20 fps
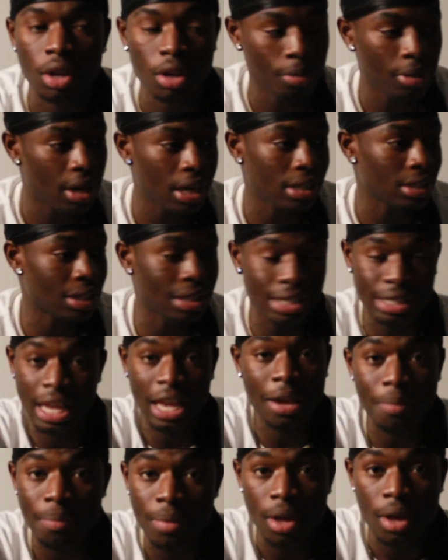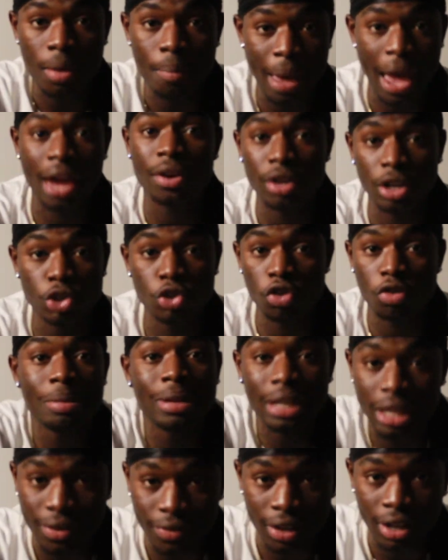Because the same pattern that you've
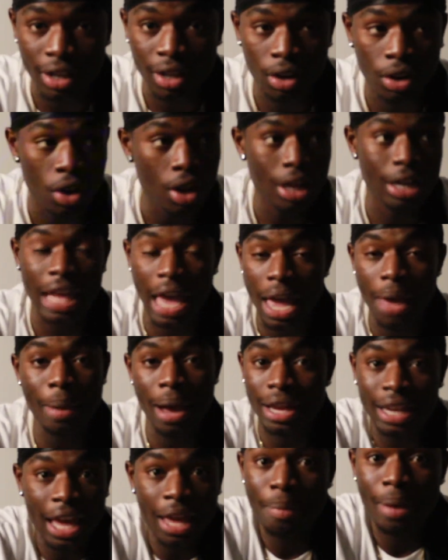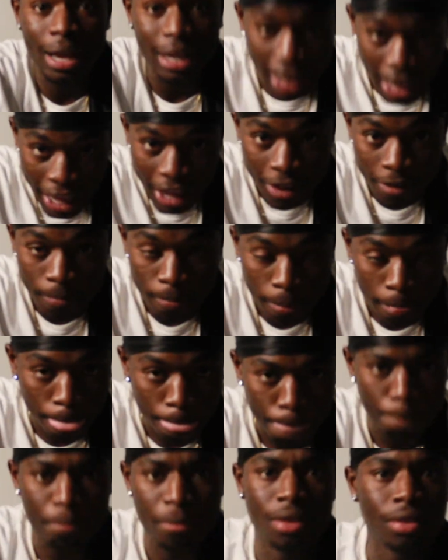been living in, day by day by day,
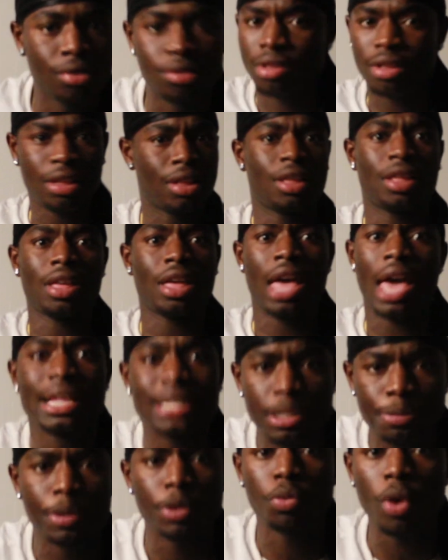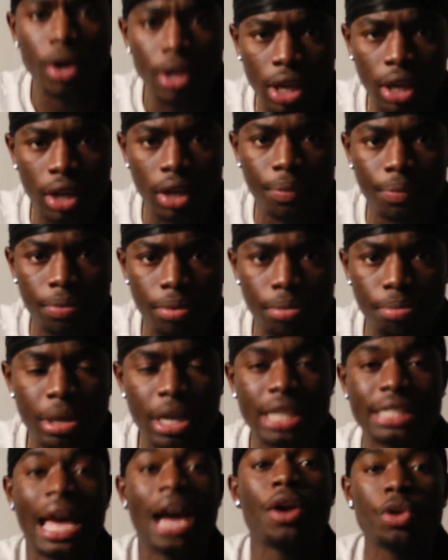hasn't been working.
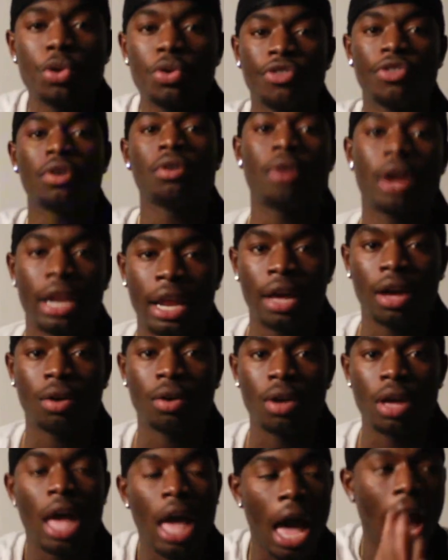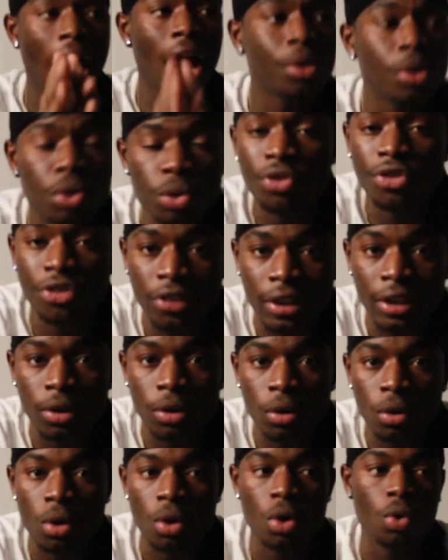Because how do you feel right now? How do you
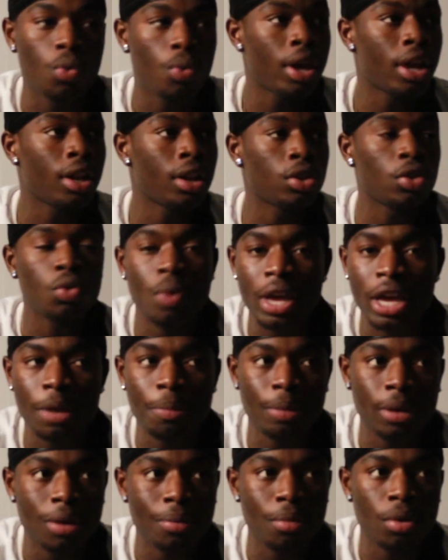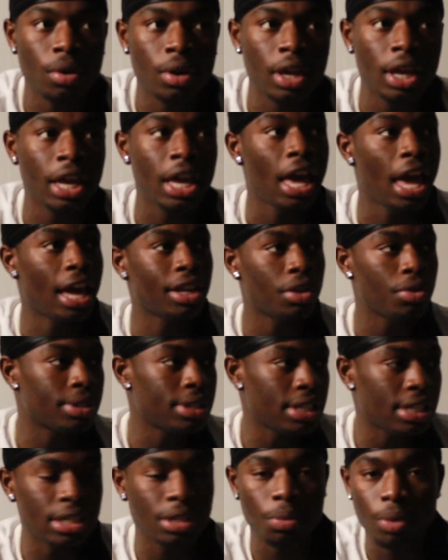feel when you wake up in the morning and you
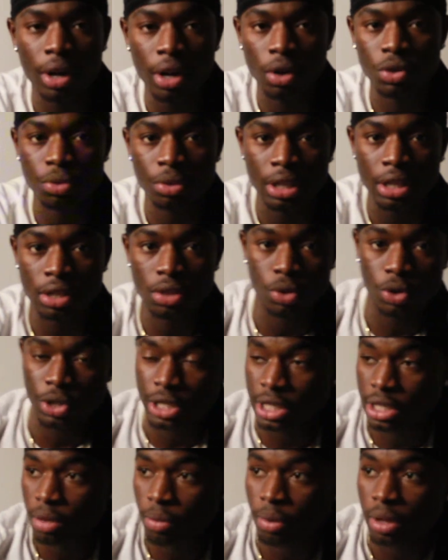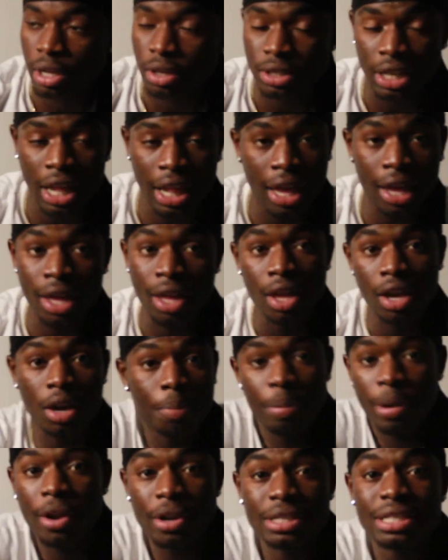see someone else with this, or you see someone else like that?
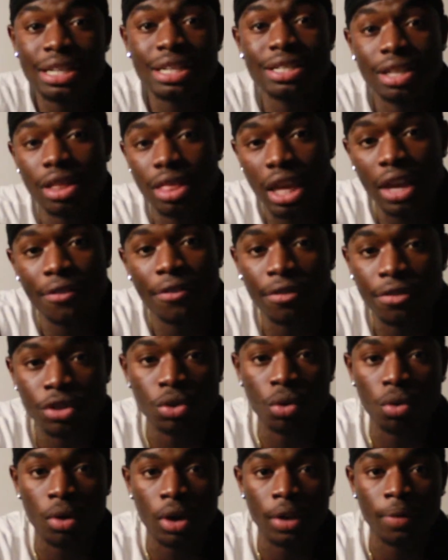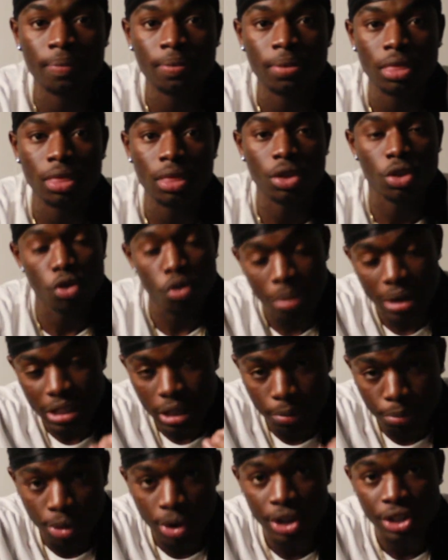Comparison is the thief of joy. You must
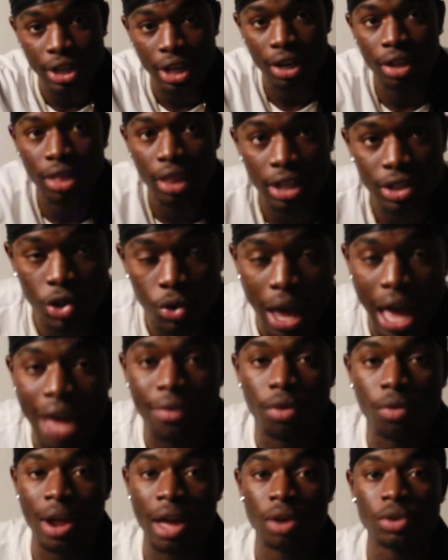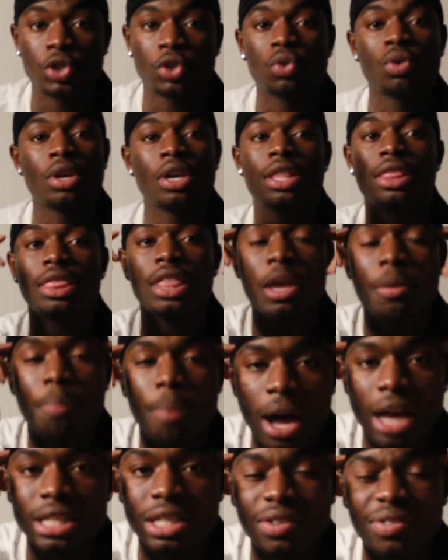appreciate the things you have around you. Think
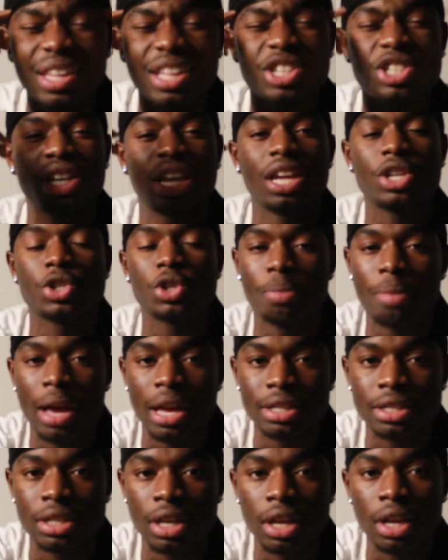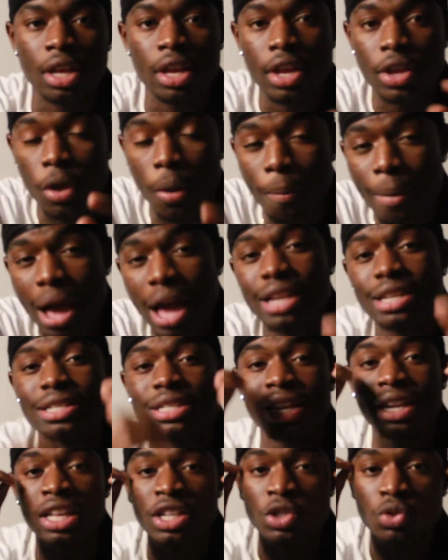positively and change your mindset. Your
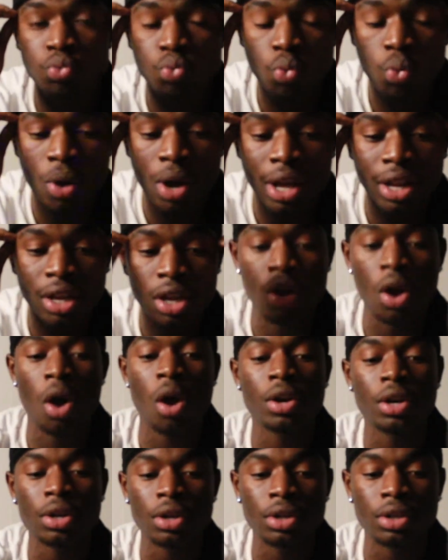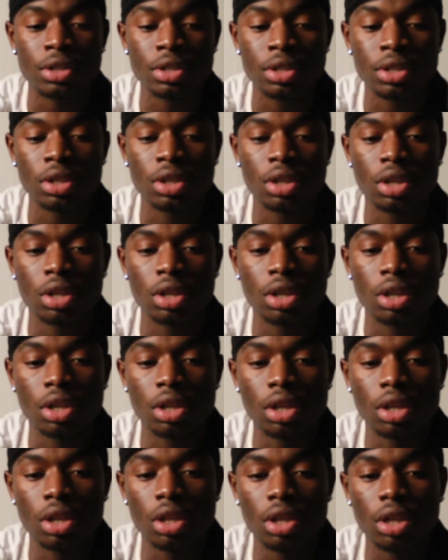mindset is what garners.
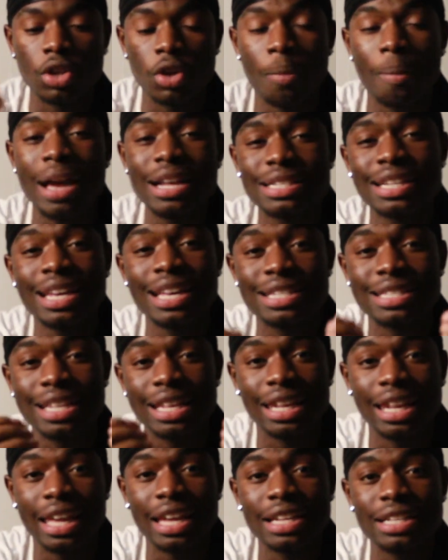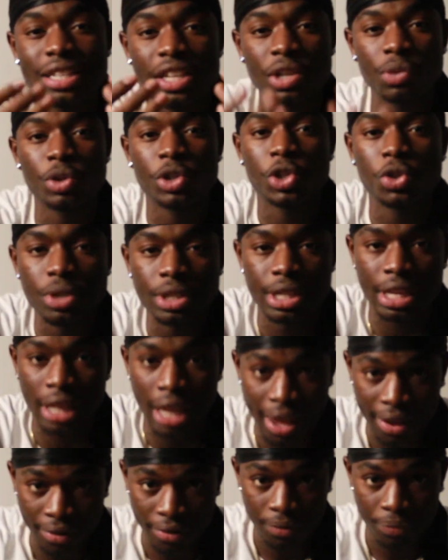Your mindset is the lens in which you see
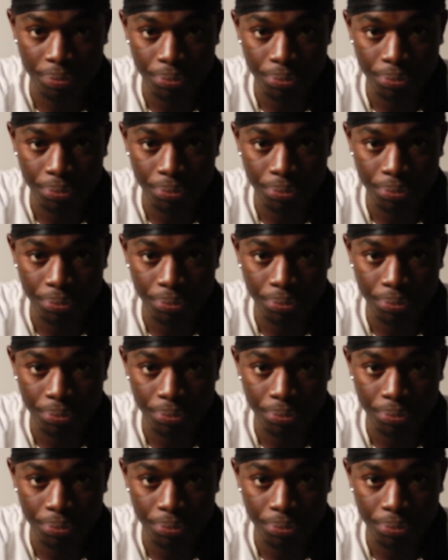life.